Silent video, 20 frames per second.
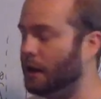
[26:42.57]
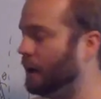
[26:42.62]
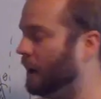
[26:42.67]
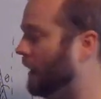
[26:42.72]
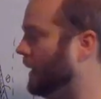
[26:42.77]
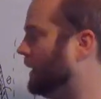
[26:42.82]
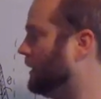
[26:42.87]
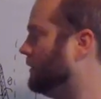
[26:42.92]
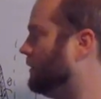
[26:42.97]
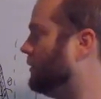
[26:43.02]

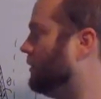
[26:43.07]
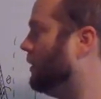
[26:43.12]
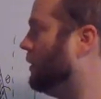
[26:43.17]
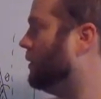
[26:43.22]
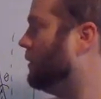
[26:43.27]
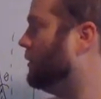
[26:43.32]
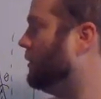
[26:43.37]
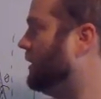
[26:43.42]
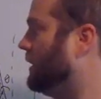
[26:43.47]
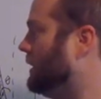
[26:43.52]
And
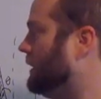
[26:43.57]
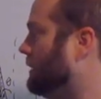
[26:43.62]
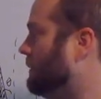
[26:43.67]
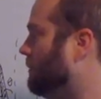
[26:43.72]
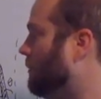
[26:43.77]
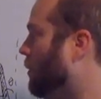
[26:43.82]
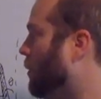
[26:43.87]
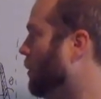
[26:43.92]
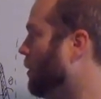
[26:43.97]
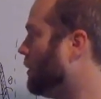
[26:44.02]
so the
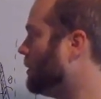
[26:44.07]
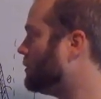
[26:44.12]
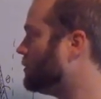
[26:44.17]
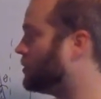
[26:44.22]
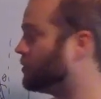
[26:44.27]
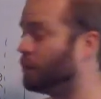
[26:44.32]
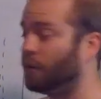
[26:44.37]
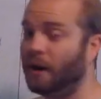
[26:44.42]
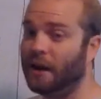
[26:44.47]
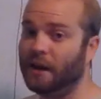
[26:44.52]
more
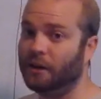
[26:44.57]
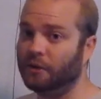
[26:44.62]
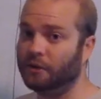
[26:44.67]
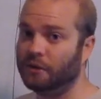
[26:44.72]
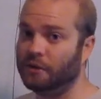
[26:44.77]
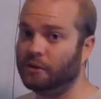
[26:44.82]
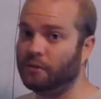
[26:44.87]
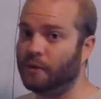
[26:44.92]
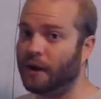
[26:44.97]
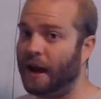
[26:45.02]
trail
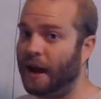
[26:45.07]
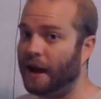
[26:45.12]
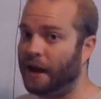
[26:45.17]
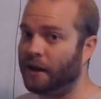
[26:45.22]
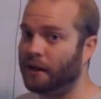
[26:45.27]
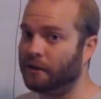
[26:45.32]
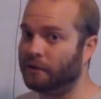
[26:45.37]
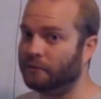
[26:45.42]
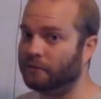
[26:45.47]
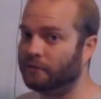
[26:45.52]
you
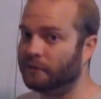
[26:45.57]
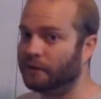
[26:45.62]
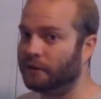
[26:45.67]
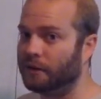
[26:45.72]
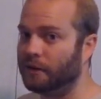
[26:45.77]
have,